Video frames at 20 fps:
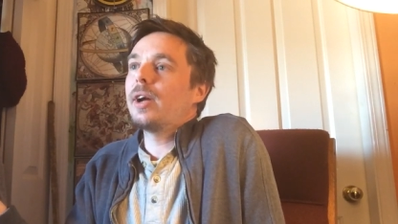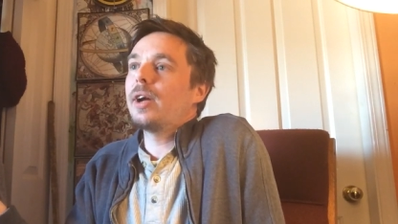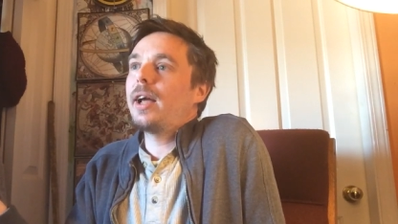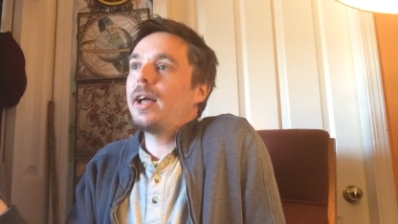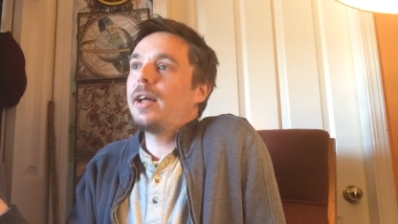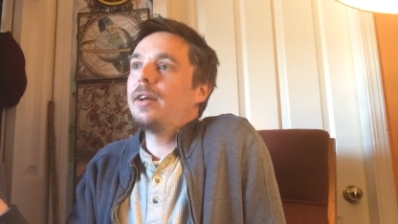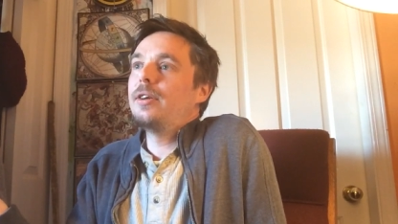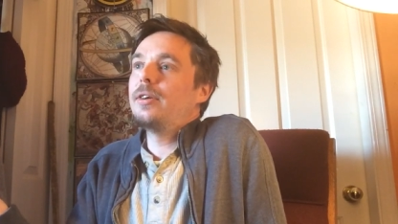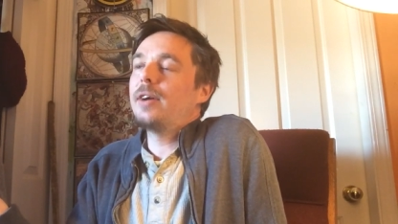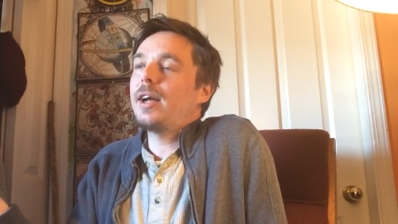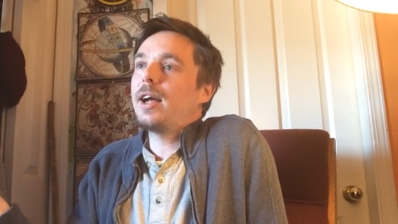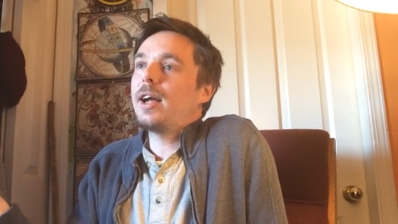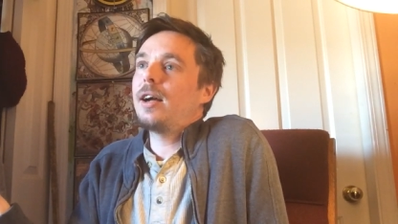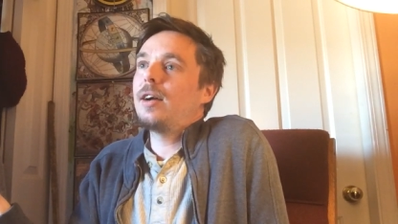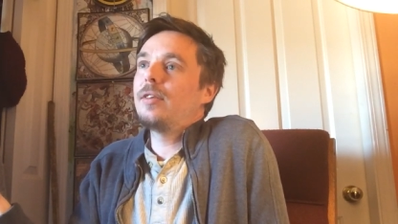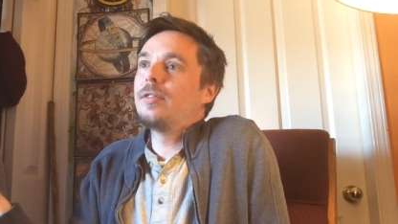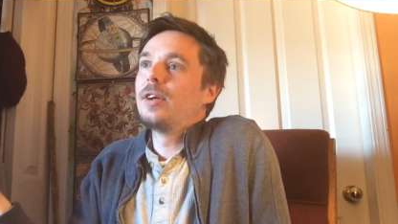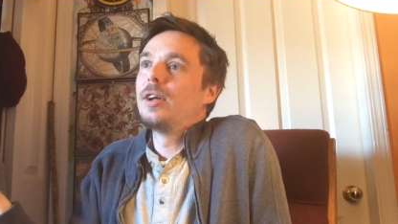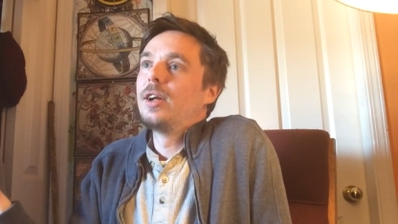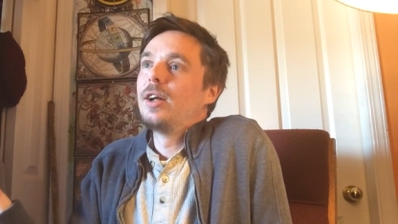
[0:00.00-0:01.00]
and you
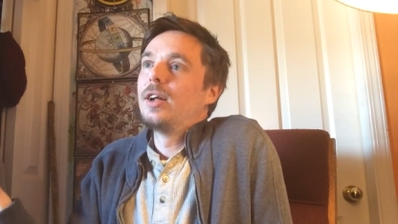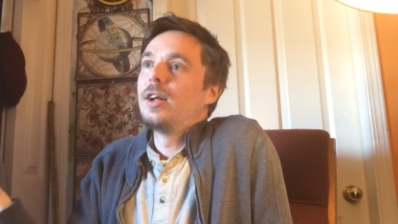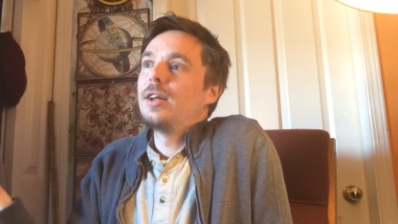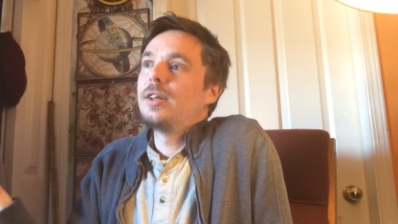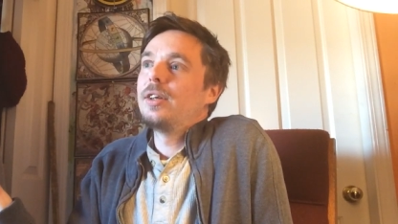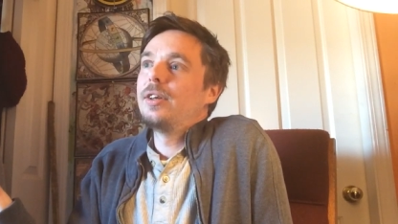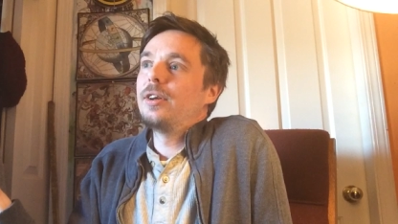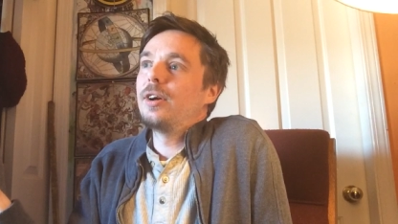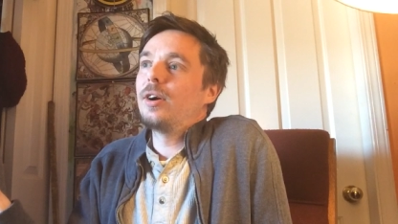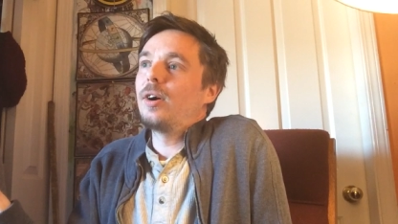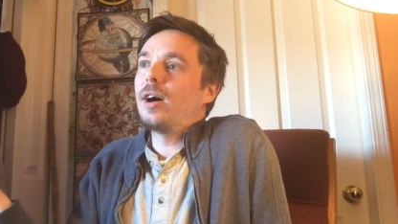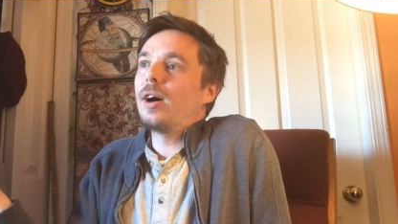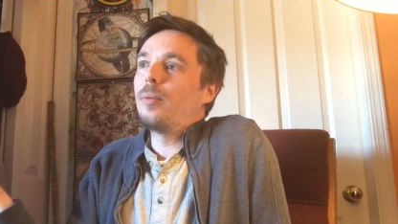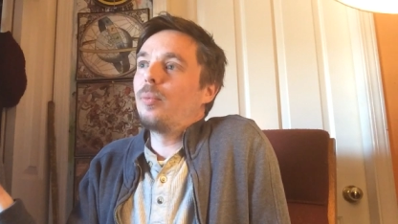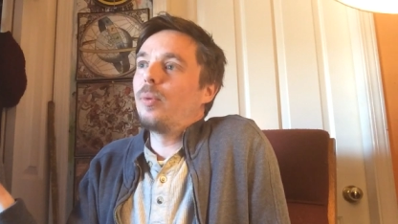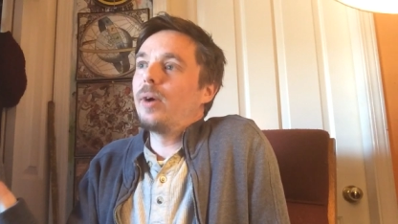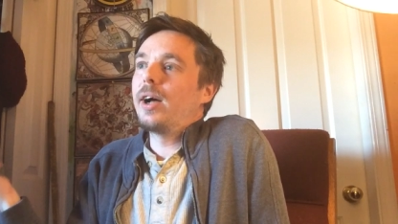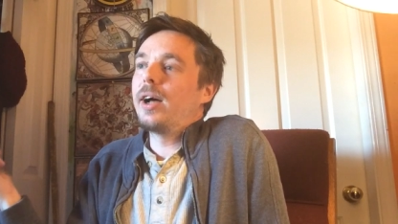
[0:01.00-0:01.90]
have you know a,